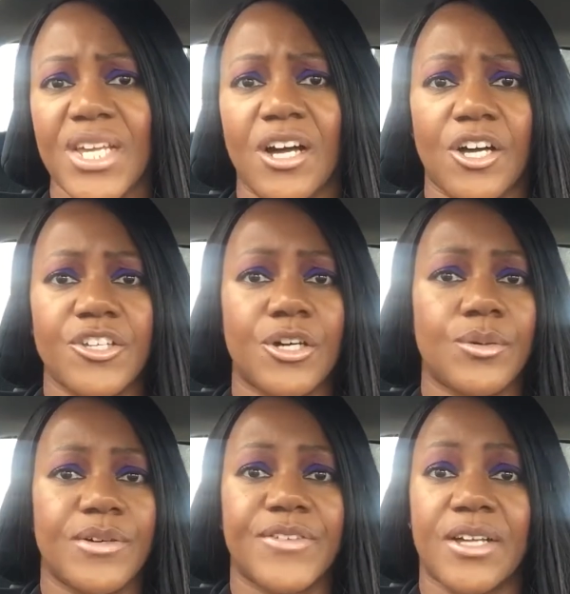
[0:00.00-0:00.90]
I
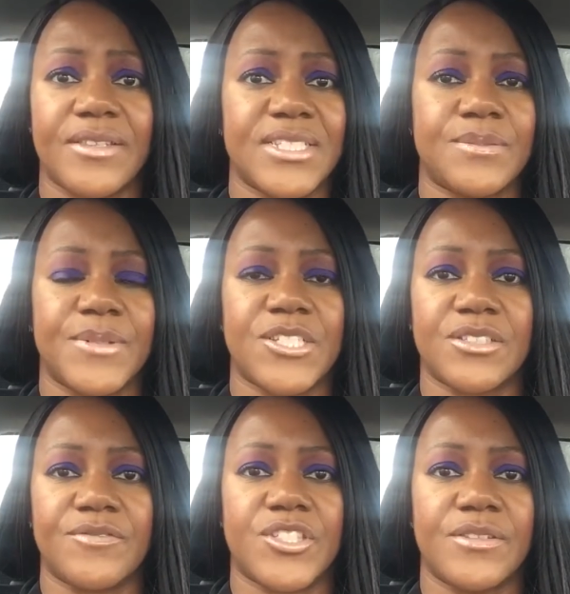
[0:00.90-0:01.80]
know I've got this
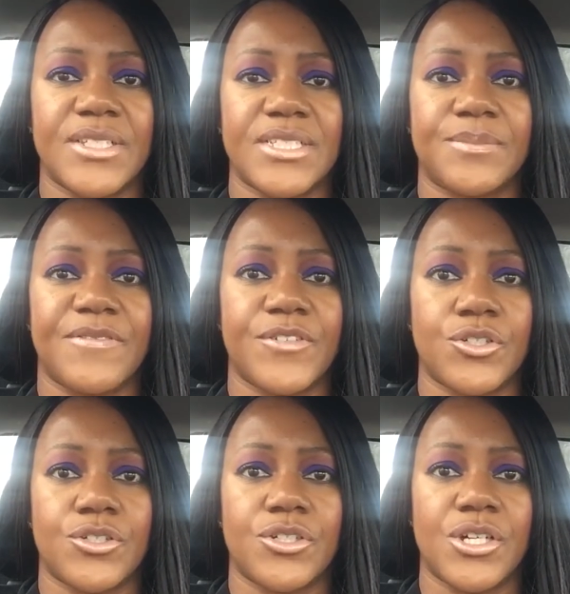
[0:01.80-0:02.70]
because I've done this
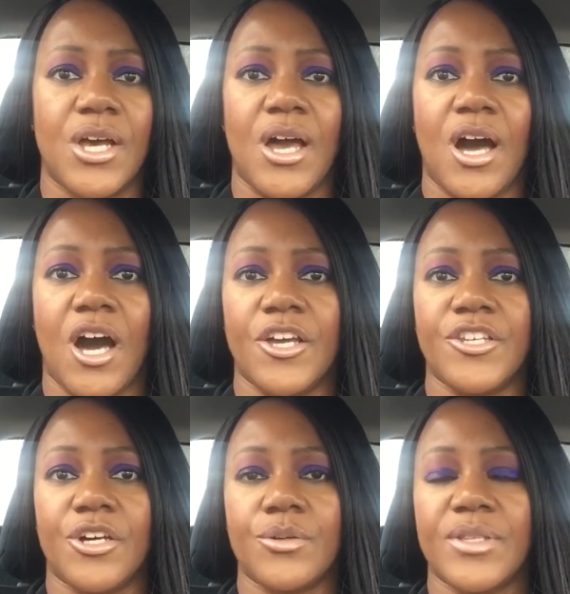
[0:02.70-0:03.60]
before. I
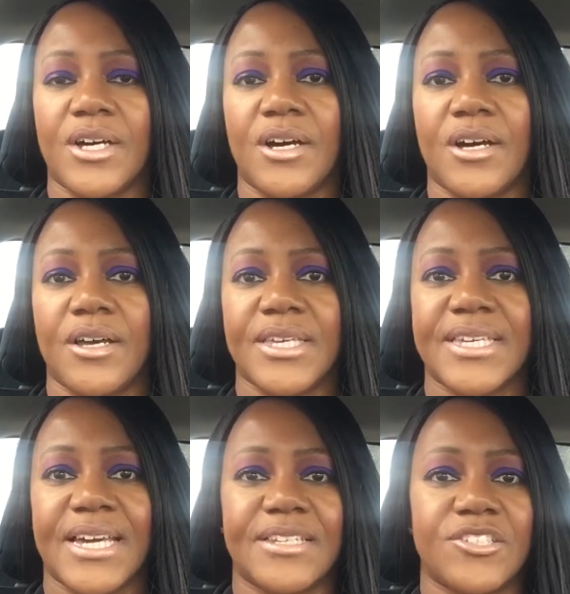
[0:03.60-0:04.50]
know that I
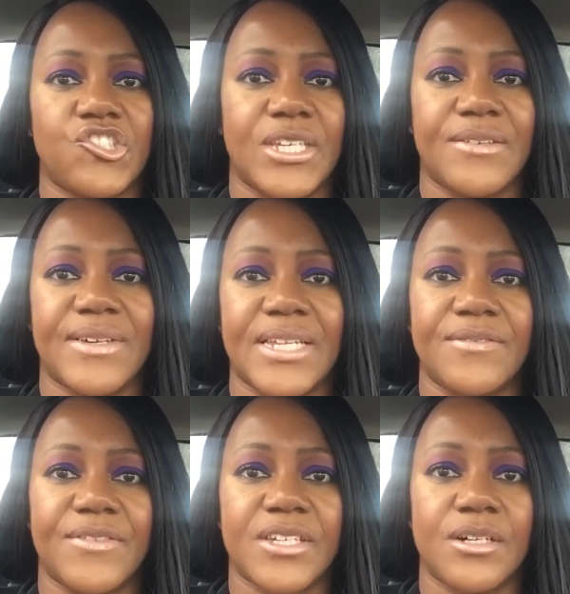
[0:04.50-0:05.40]
can achieve
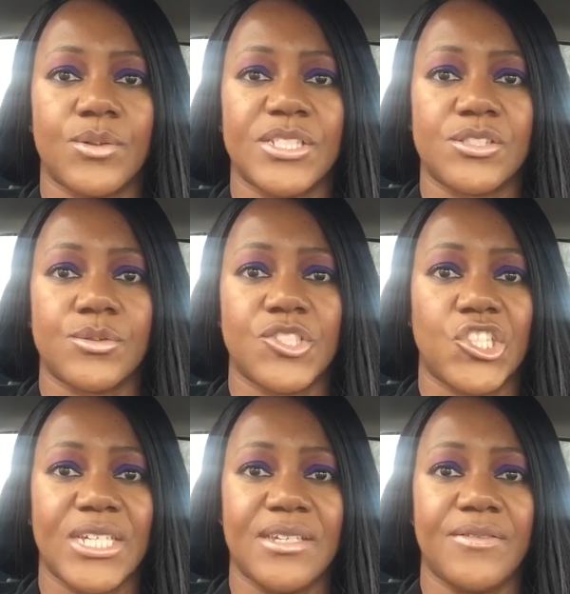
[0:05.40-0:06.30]
anything I want to
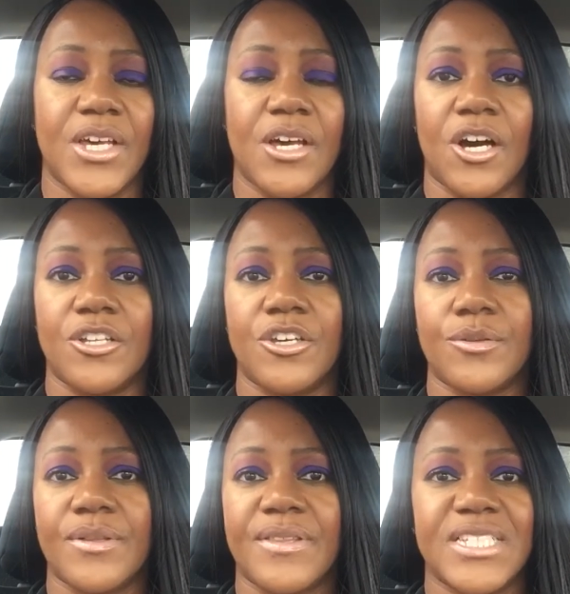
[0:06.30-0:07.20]
achieve. I
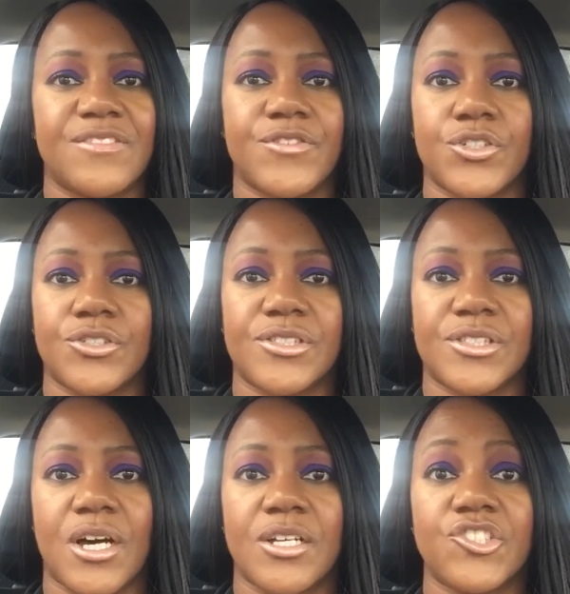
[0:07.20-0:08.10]
know that these thoughts
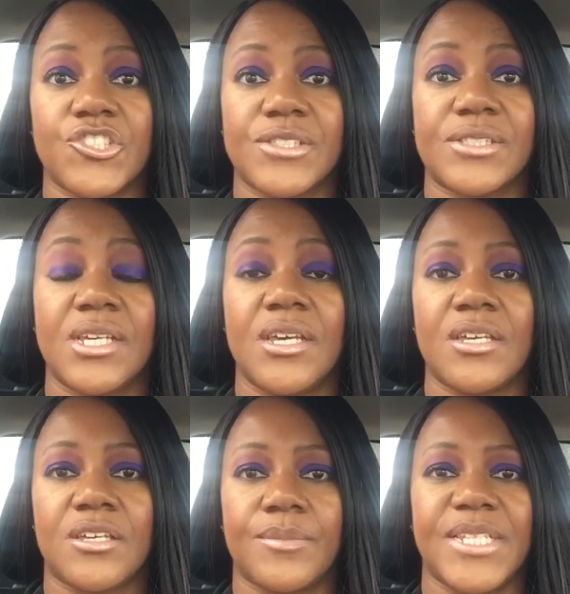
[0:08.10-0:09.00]
are just
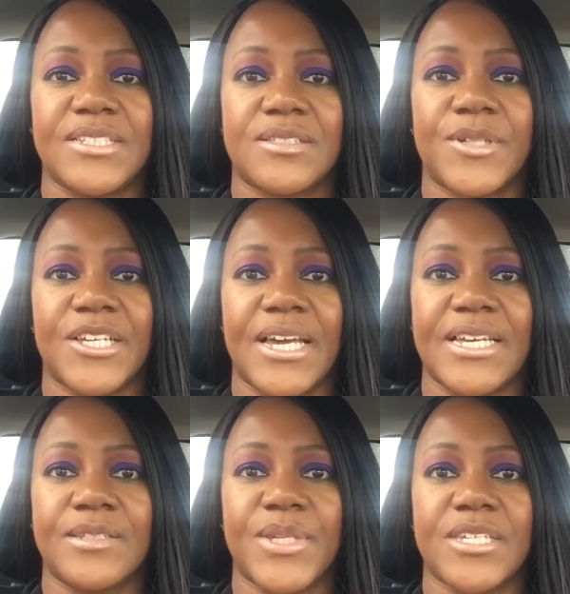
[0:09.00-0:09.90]
coming into my
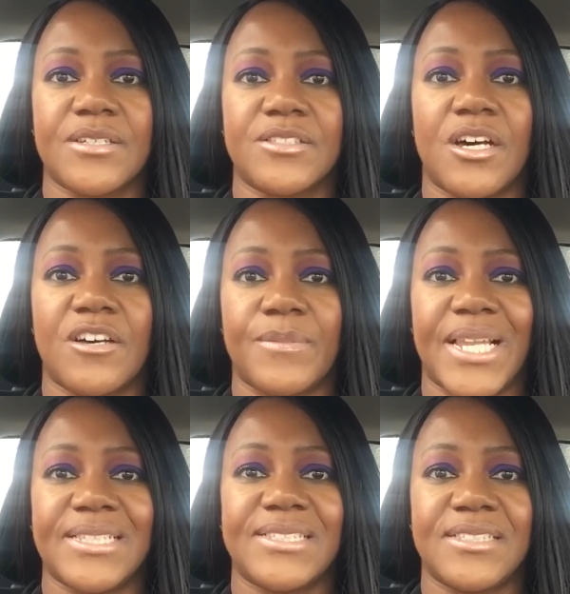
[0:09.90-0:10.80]
head because I've
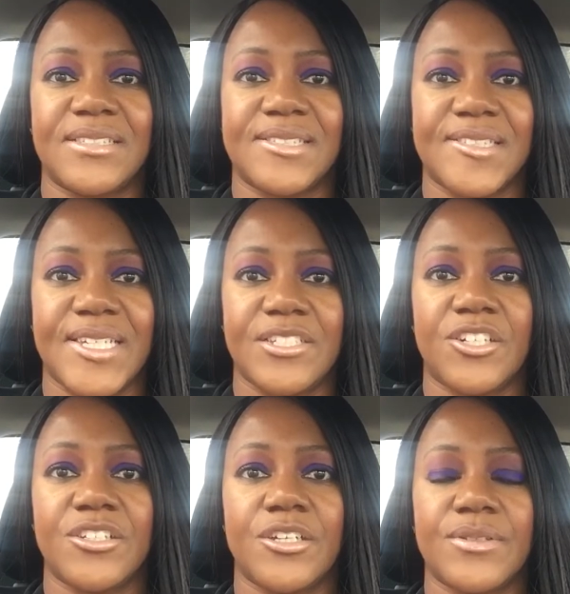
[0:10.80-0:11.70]
planted the seed.
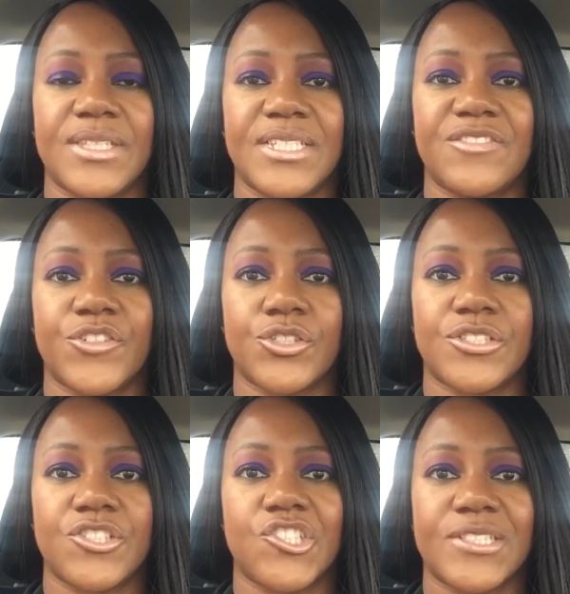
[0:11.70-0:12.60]
I know that these
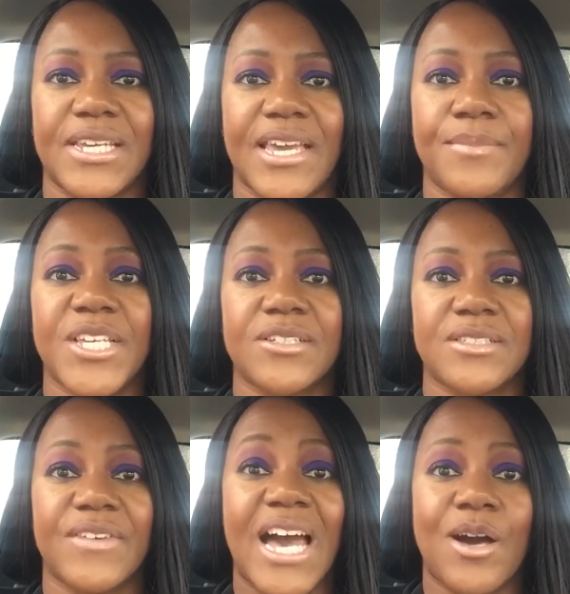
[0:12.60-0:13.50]
thoughts are just here because
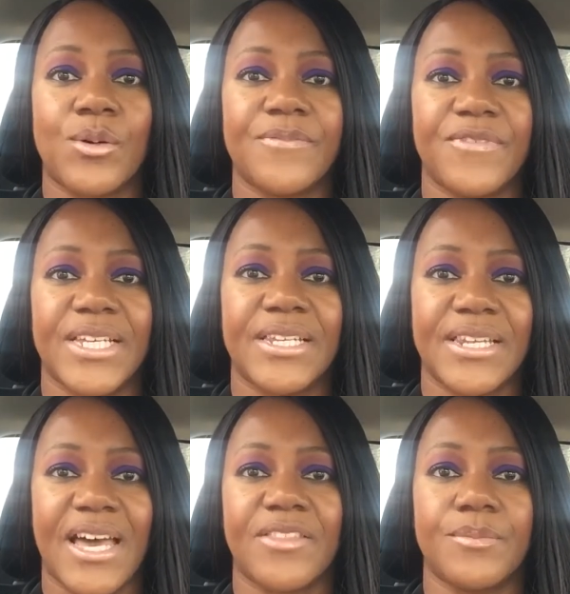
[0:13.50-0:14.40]
of how I'm feeling
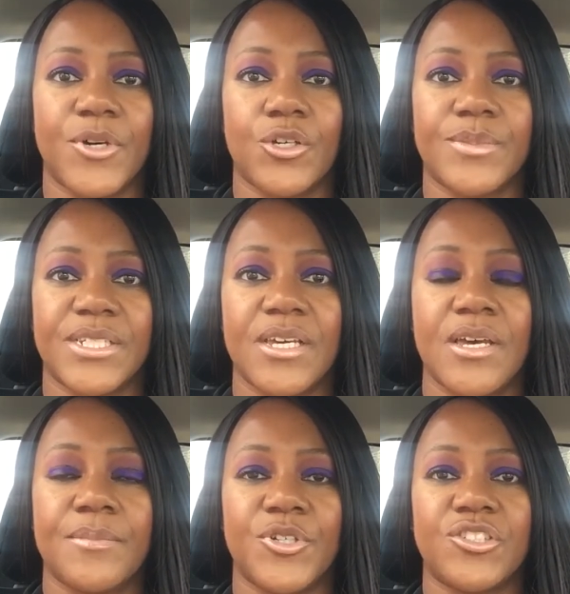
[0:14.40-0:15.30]
at the moment.
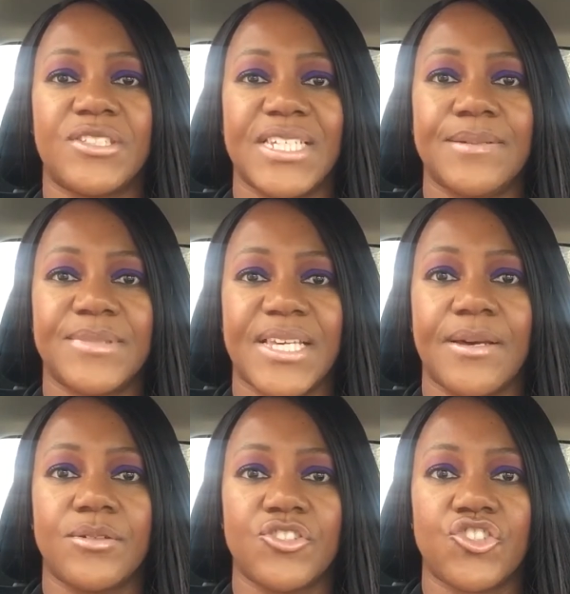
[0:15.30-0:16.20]
But deep
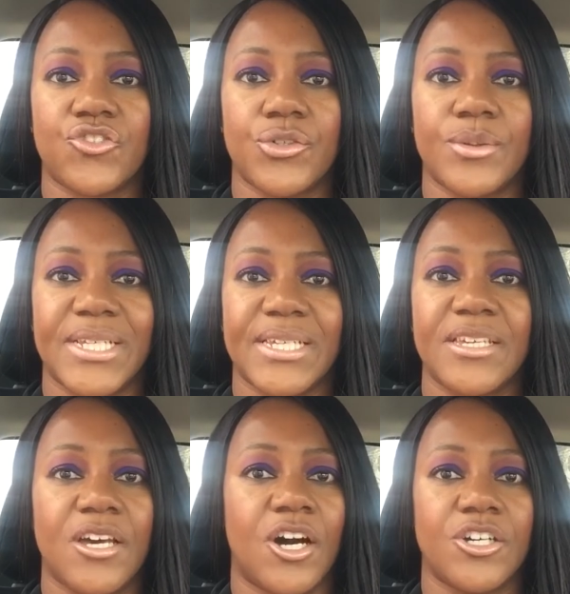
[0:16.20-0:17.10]
down and truly,
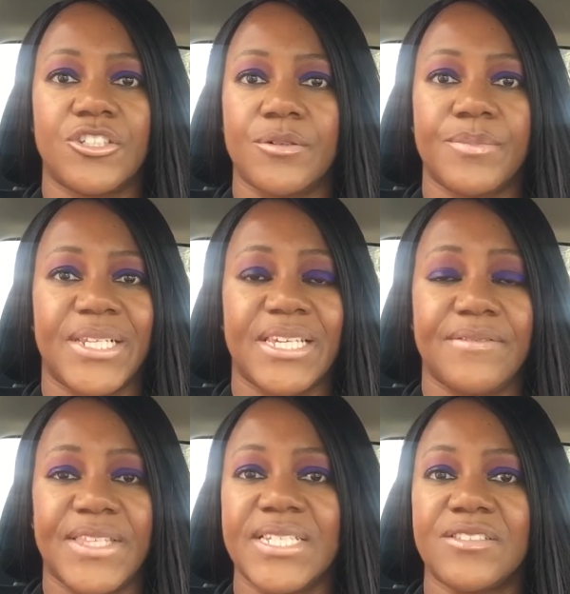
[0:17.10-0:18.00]
I don't
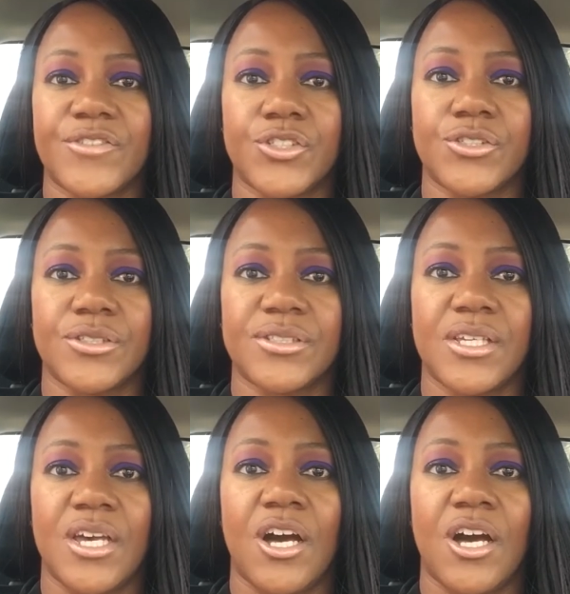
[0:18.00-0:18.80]
believe these thoughts.